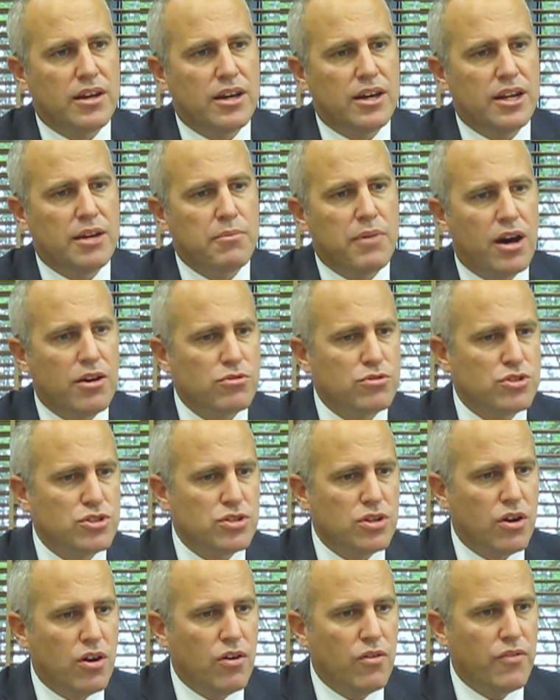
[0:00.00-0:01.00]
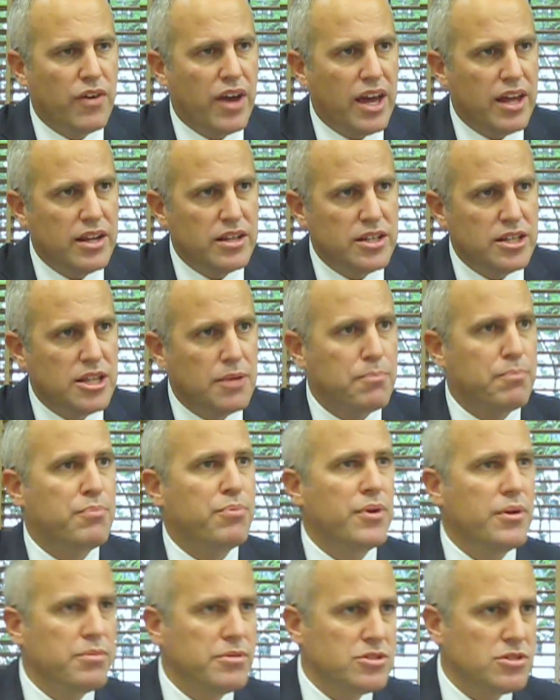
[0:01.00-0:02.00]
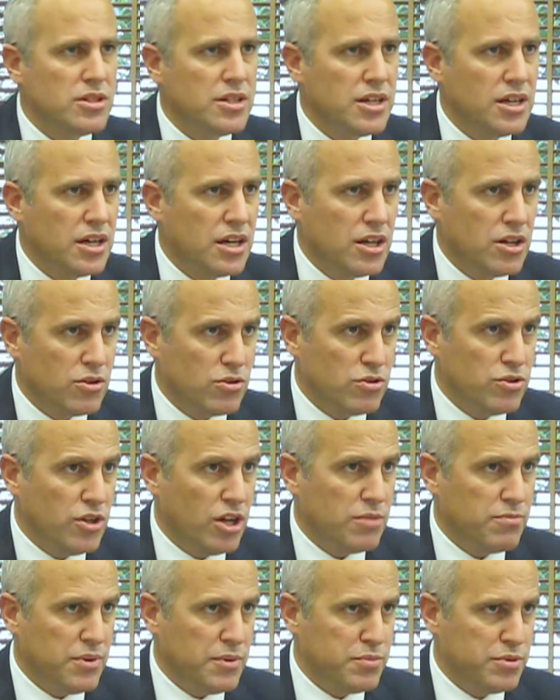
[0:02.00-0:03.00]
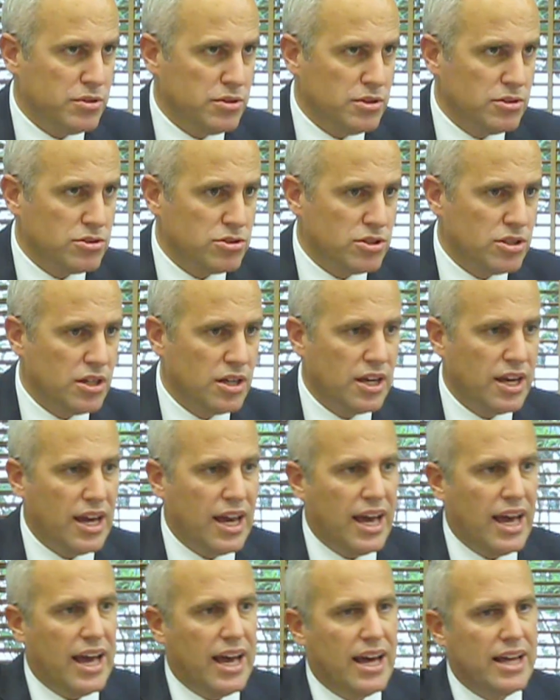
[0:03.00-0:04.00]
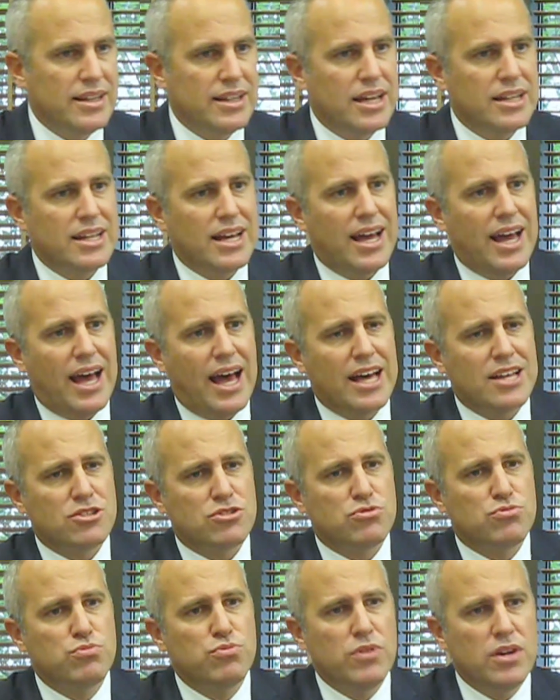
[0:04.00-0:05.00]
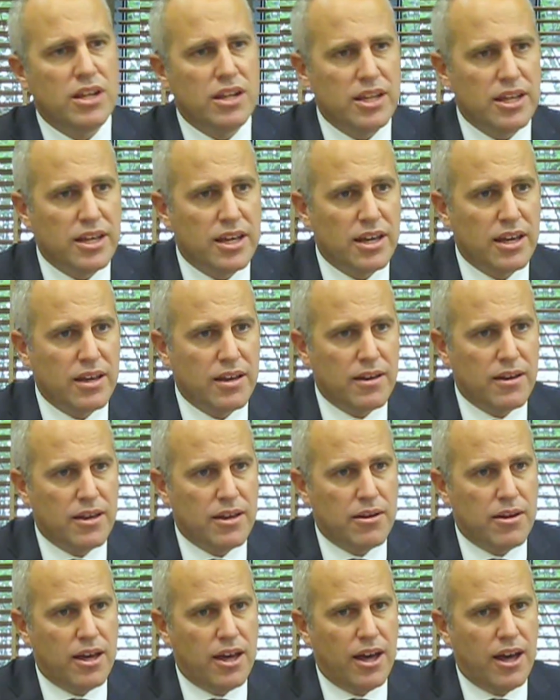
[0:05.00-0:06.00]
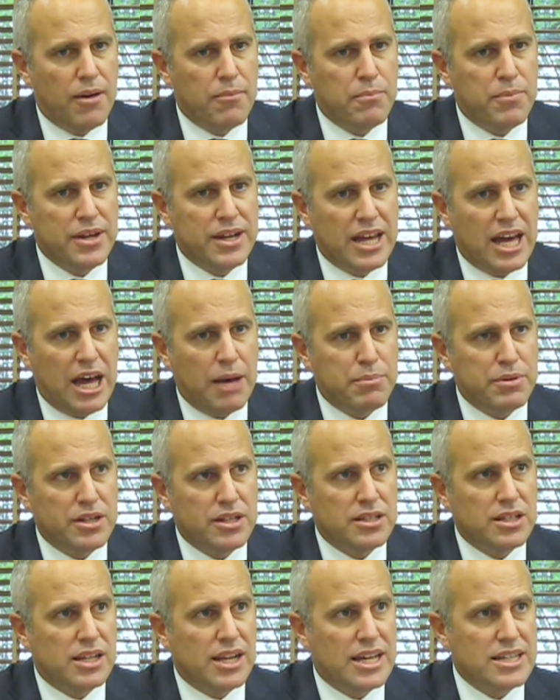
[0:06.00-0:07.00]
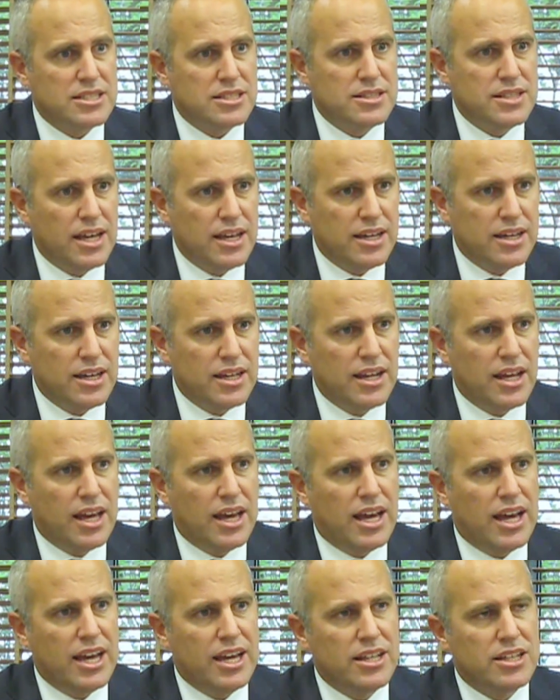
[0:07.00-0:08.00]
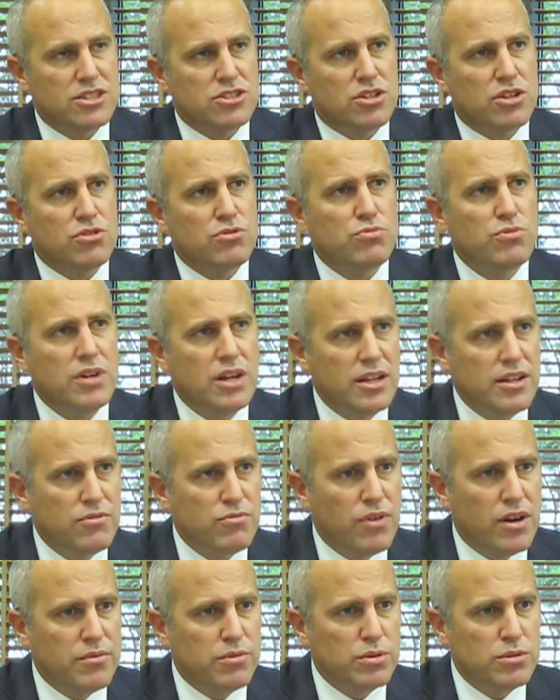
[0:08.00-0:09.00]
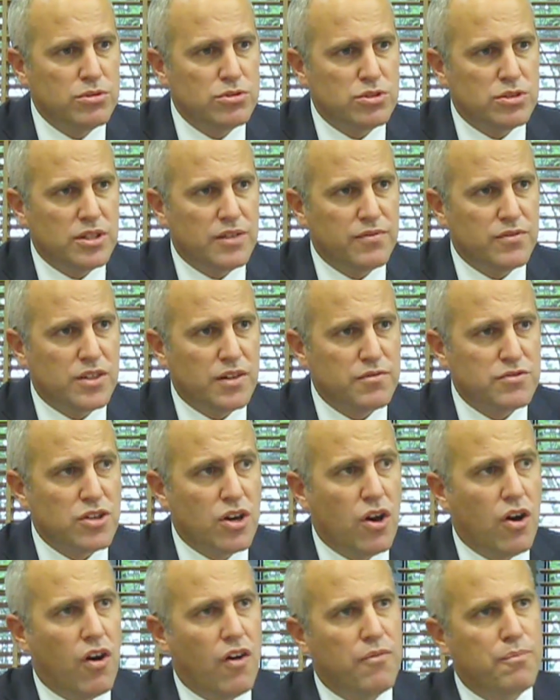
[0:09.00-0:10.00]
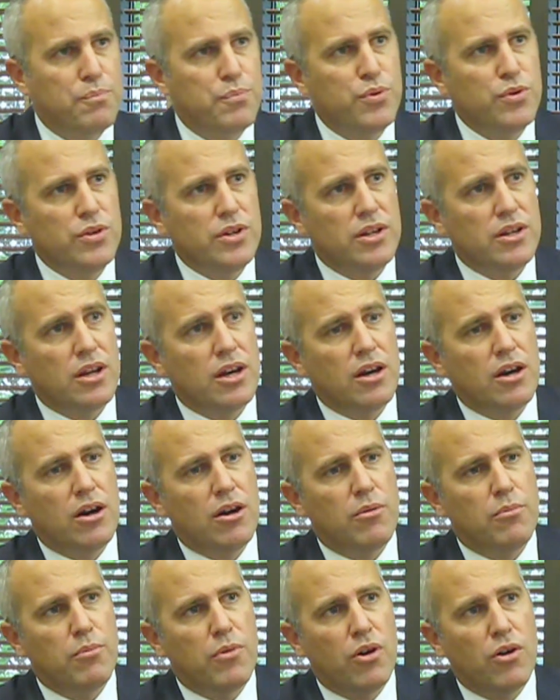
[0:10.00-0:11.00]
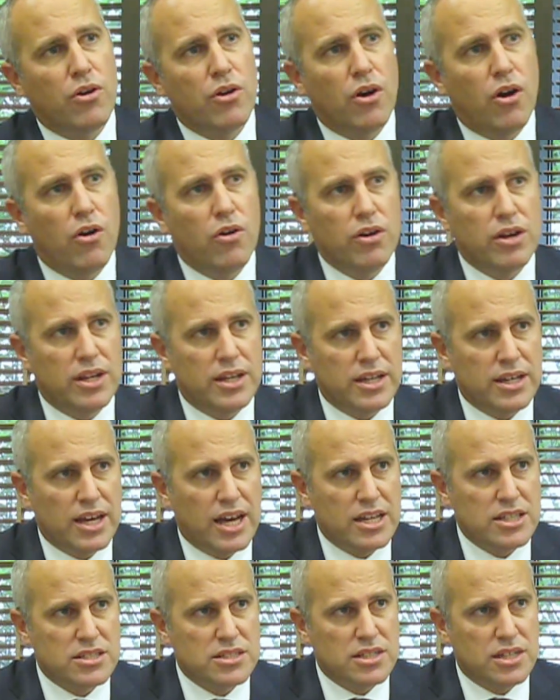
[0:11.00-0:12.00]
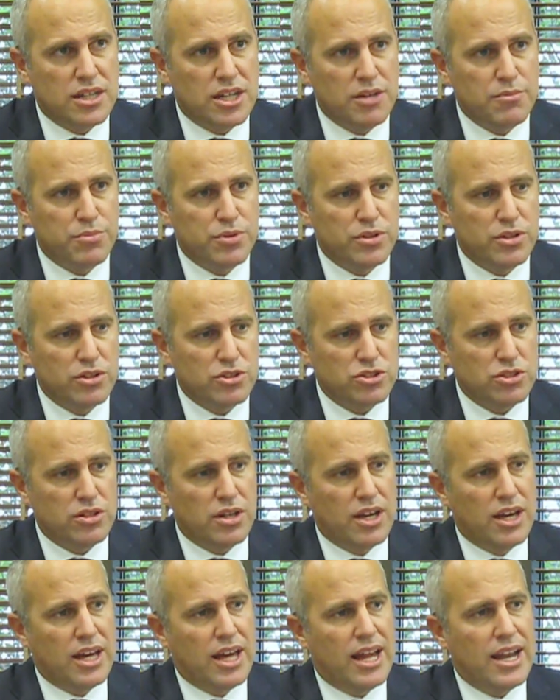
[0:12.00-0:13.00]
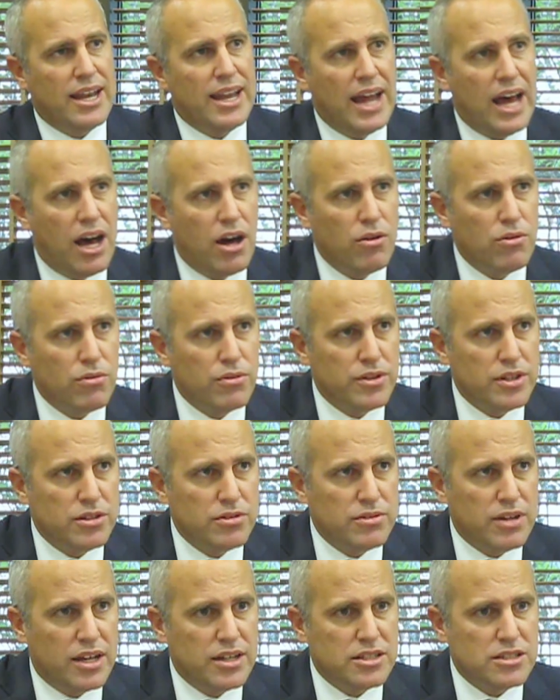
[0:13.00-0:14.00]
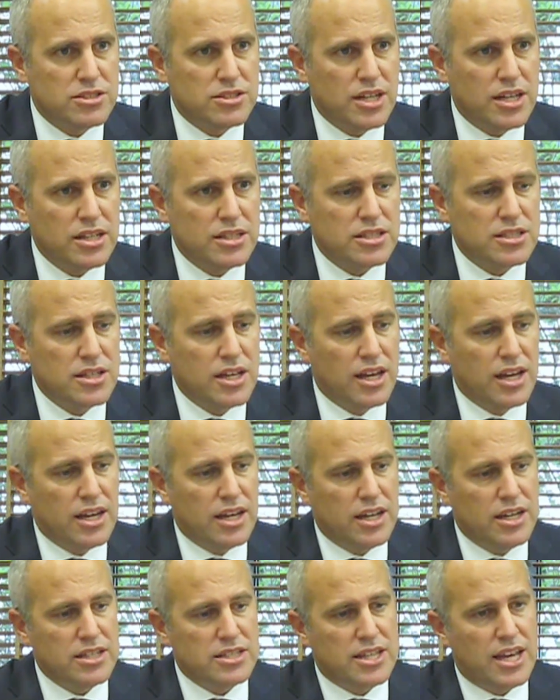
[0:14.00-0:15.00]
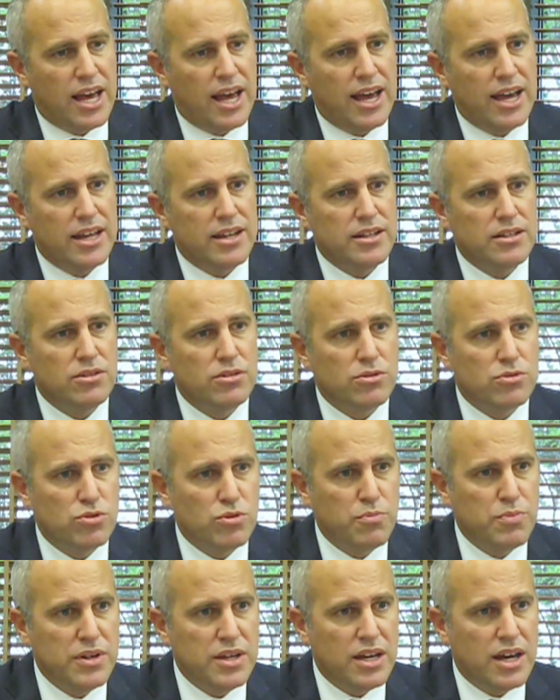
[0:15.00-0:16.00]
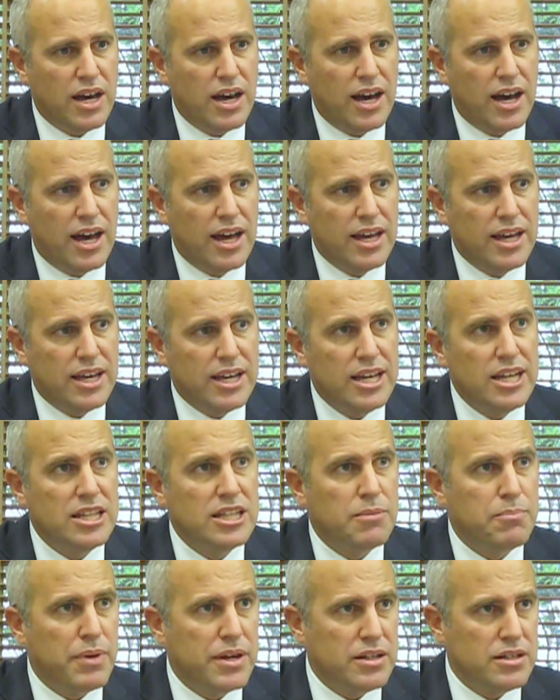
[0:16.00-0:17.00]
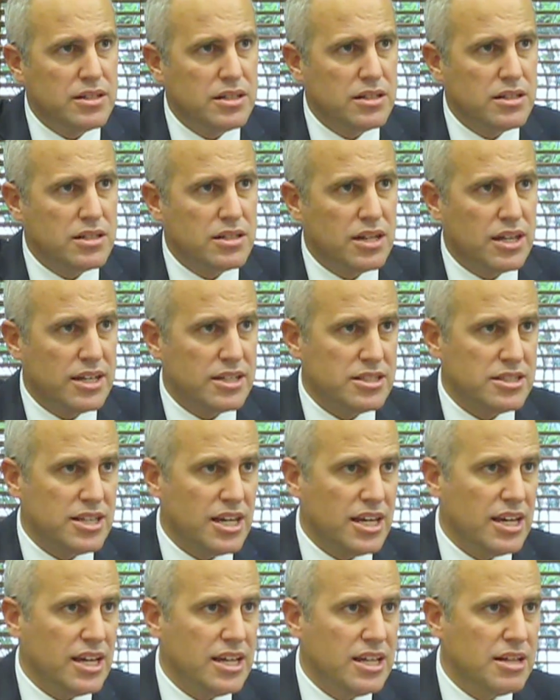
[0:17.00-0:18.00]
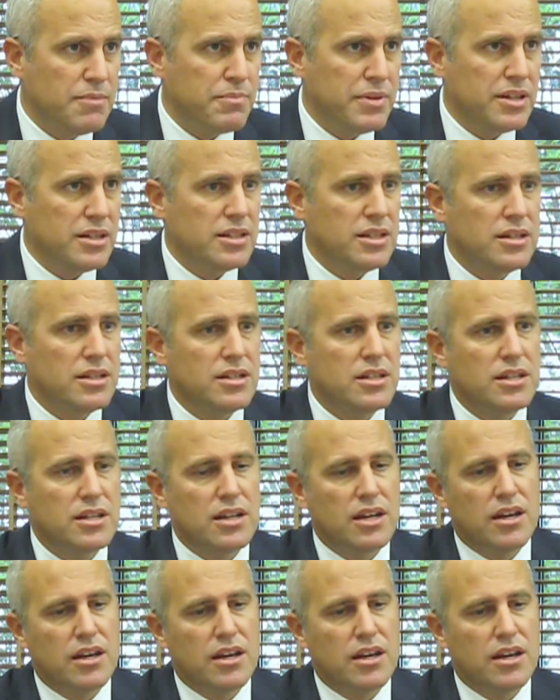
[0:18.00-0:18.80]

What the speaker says: an amount of energy that previously could not be produced. And that has really been happening in the last decade, and it's a really revolution in terms of putting more oil and gas in production. Now the United States is heading to be independent, let's say independent